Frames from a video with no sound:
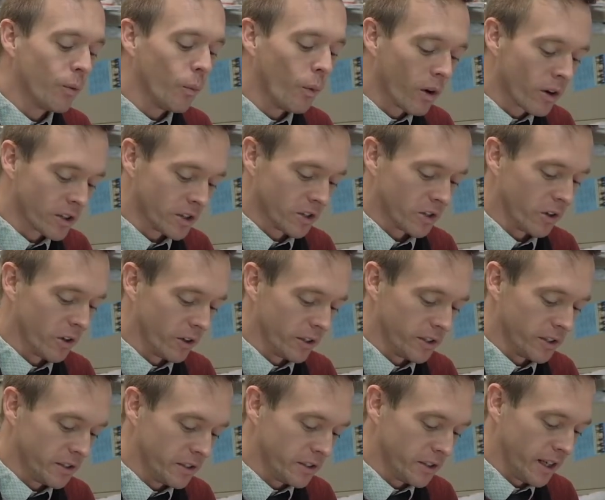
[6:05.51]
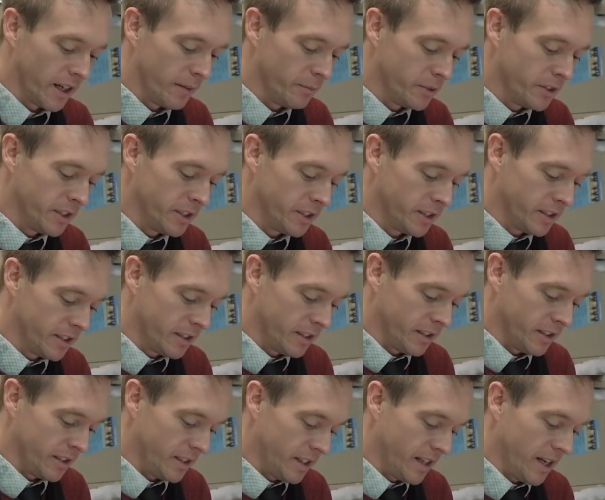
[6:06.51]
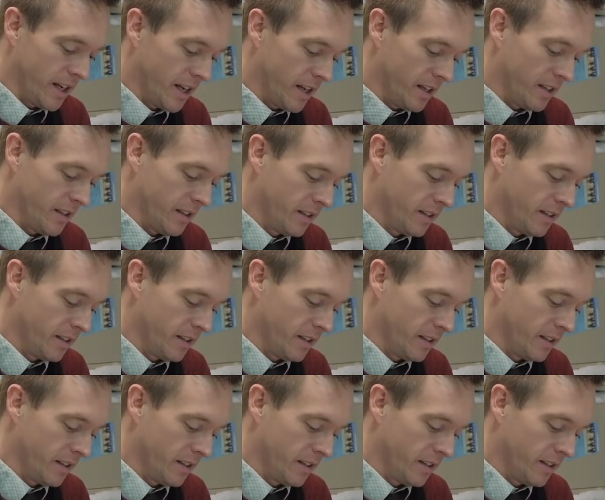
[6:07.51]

worst artist, I'm just not